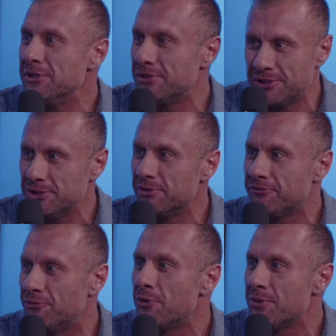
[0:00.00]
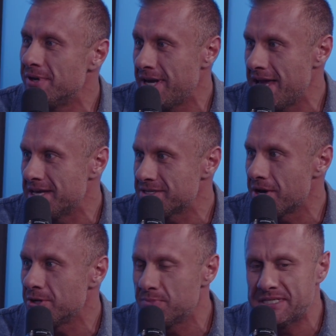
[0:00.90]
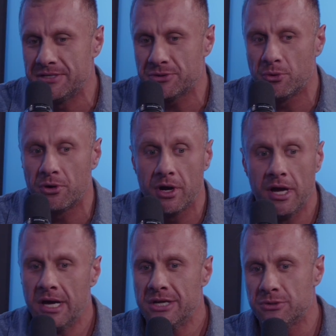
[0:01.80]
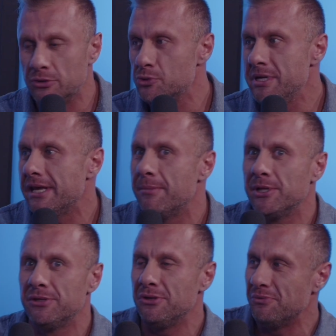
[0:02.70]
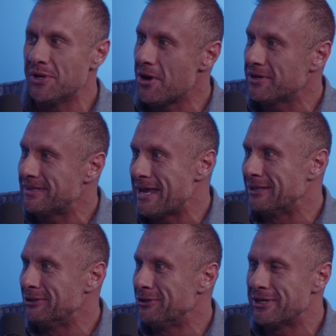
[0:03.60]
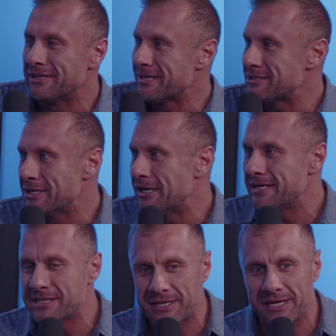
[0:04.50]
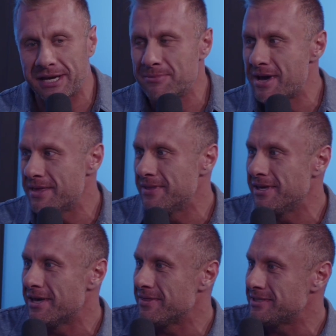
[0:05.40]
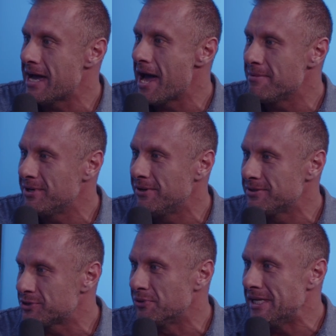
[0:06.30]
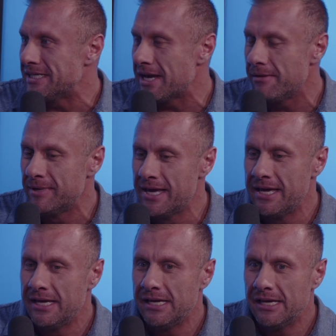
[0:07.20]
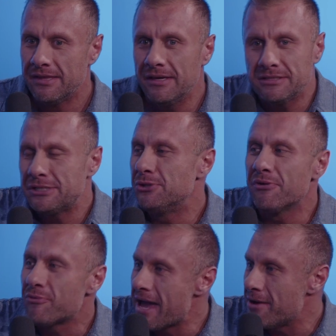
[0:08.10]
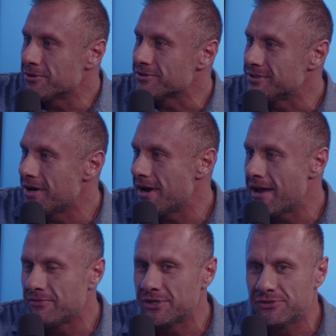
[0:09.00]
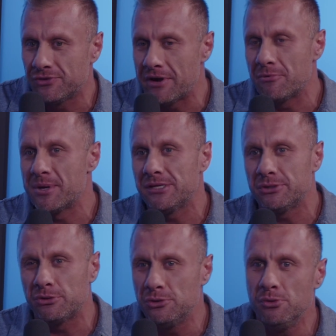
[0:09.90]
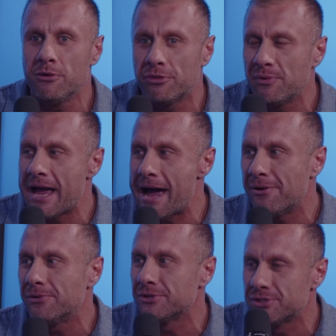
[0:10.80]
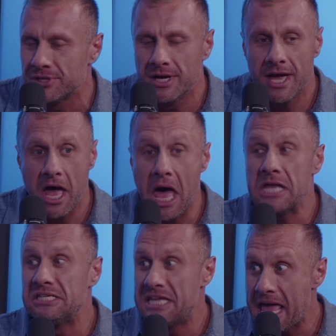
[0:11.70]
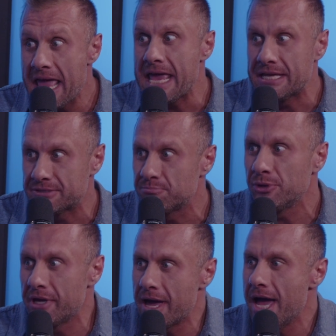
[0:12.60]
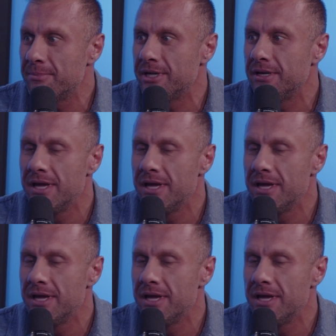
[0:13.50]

could do with 41 days on your business or social media. I mean, we all get that alert on like Sundays. I think I get mine, the time, screen time. That's like 2 or 3 hours on average for everybody. So 2 or 3 hours a day is pretty common.